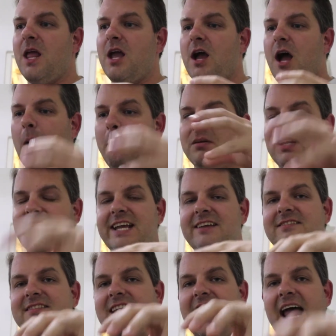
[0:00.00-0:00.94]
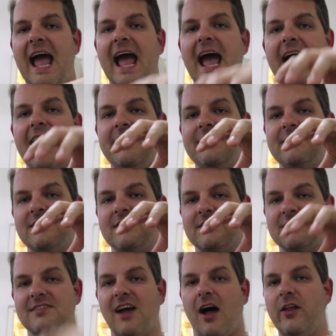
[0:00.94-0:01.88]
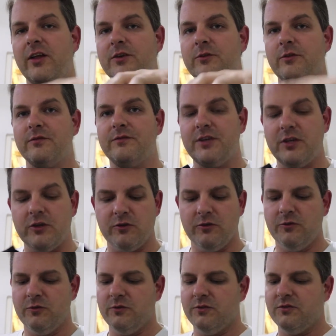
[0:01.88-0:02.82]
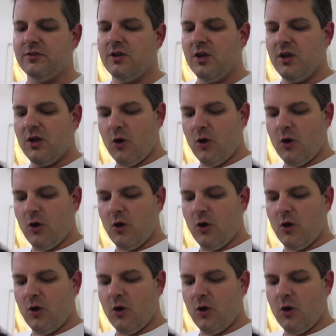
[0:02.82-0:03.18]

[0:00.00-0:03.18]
a place that has solid reviews